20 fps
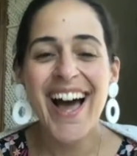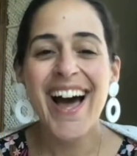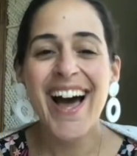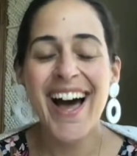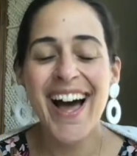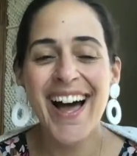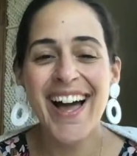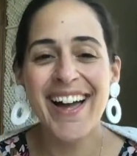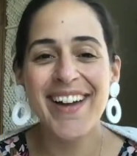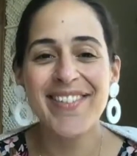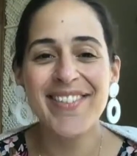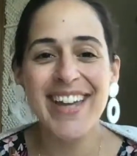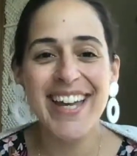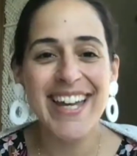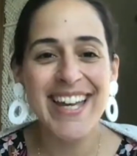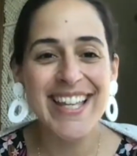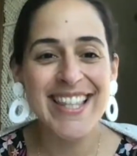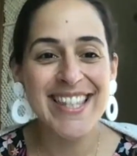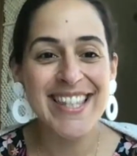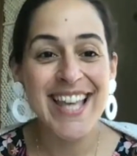I'm like,
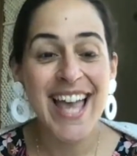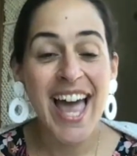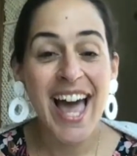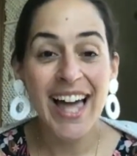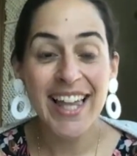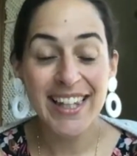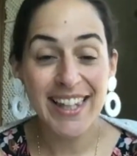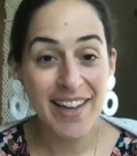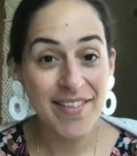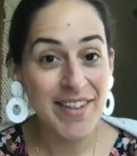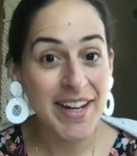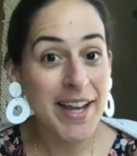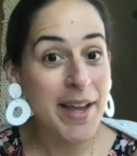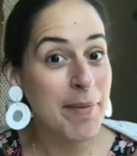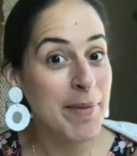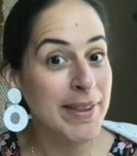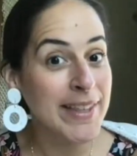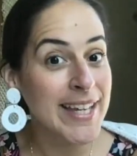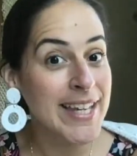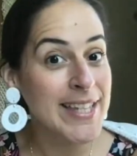it's 11 a.m.
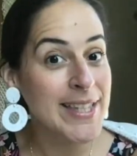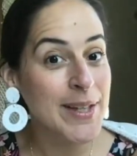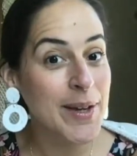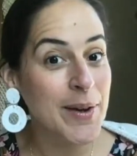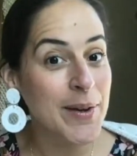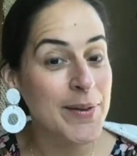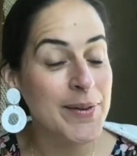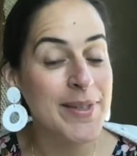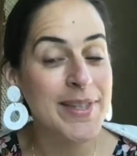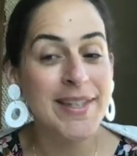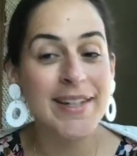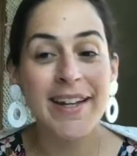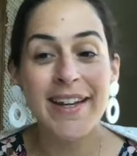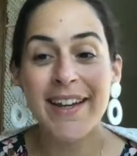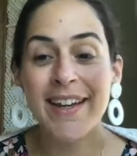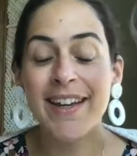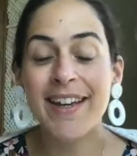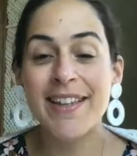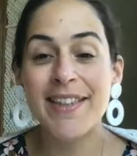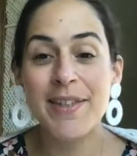on the East Coast.
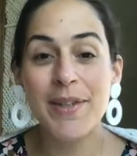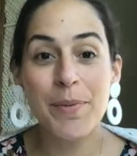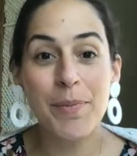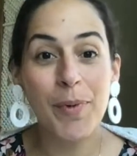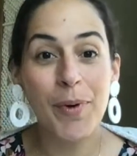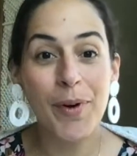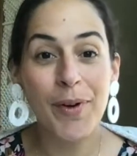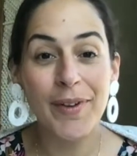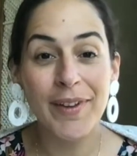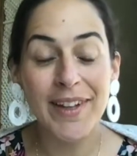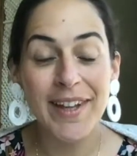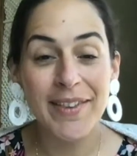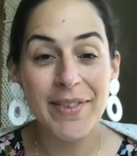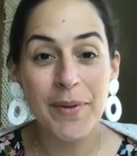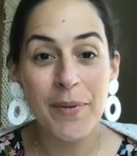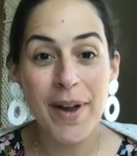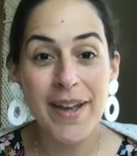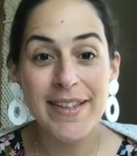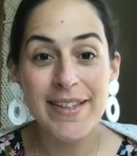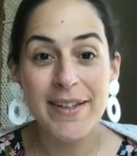It's super early on the
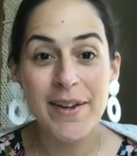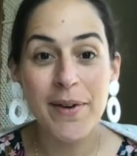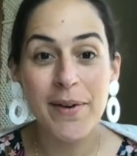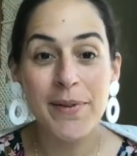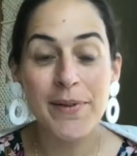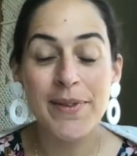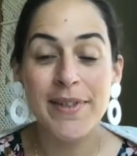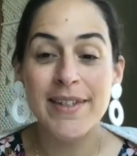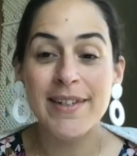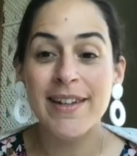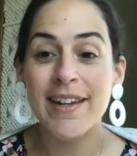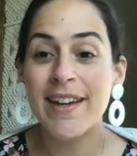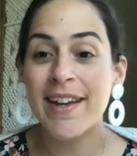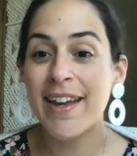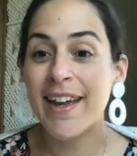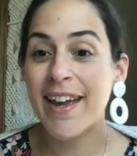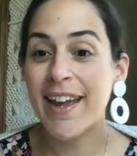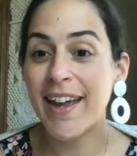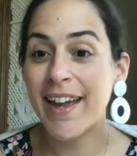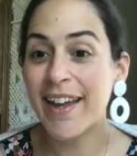West Coast.
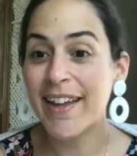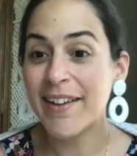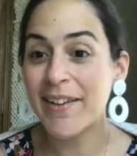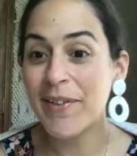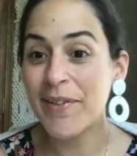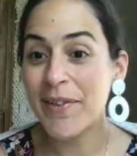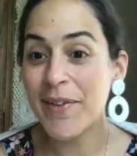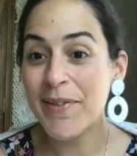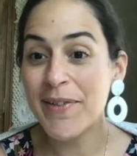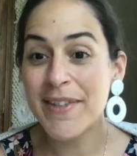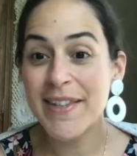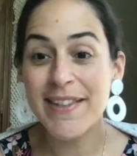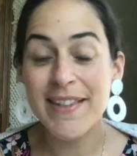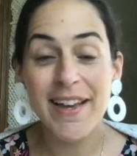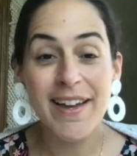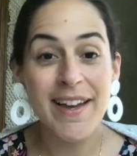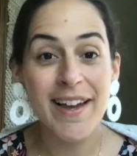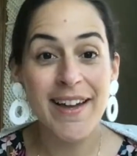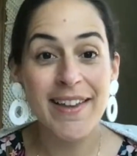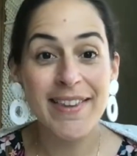And who knows
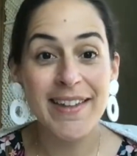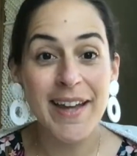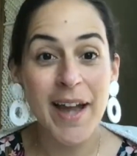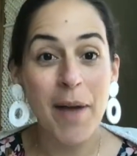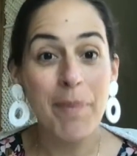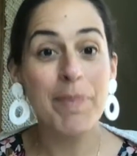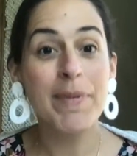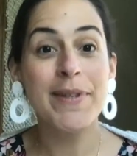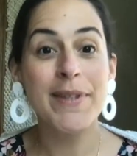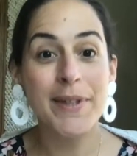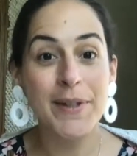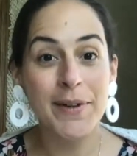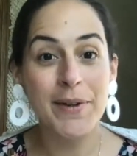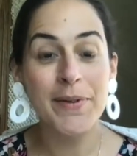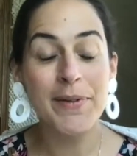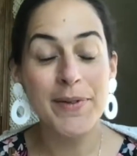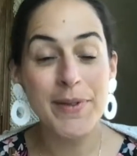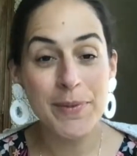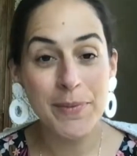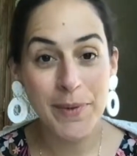on the opposite
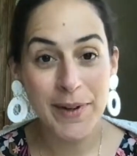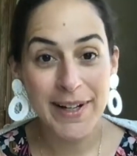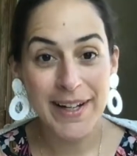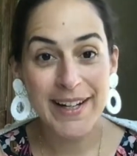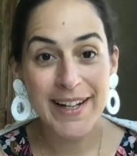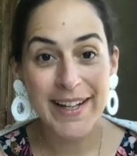coast what it